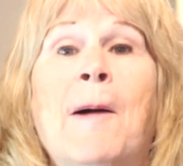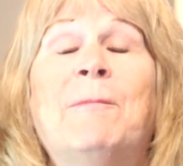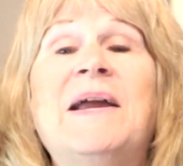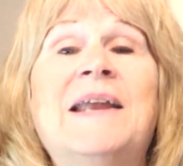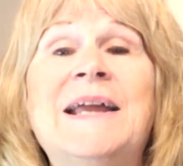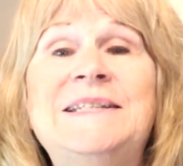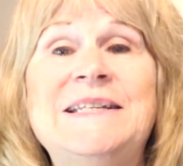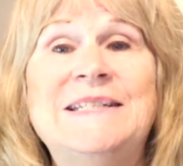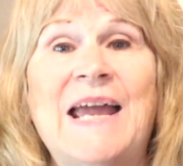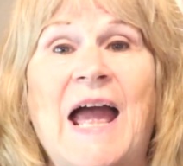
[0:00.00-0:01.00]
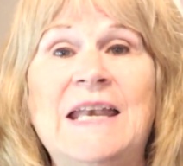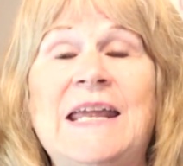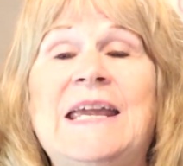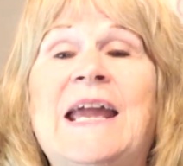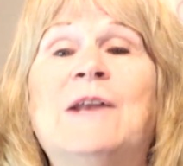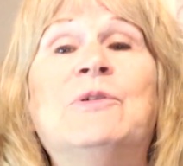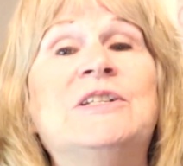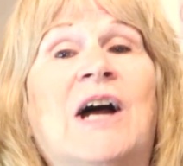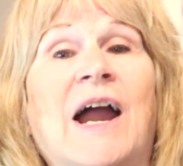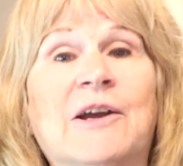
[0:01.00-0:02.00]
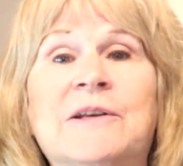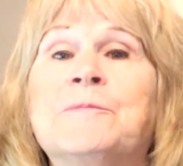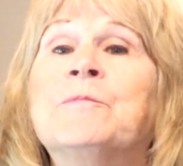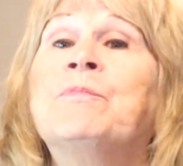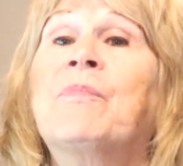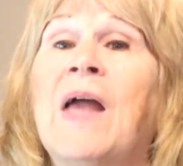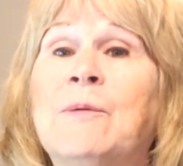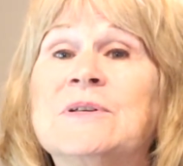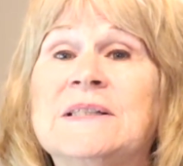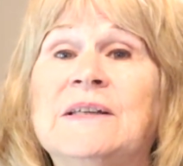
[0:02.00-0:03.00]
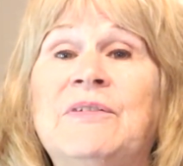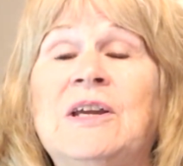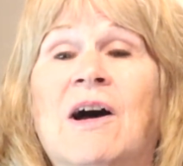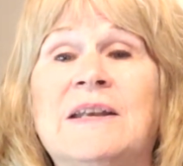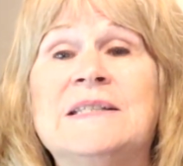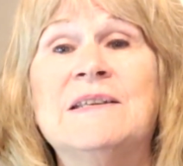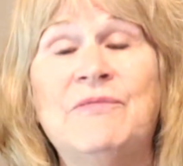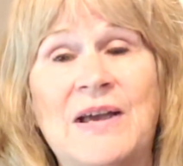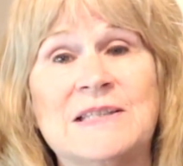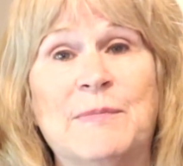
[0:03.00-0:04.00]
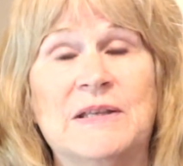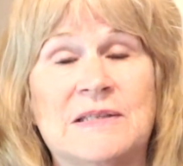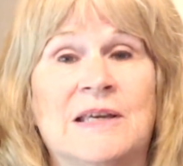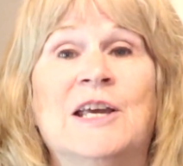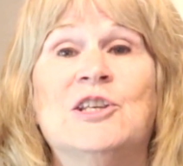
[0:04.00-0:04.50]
By 1910, he had retired and was living on his investments.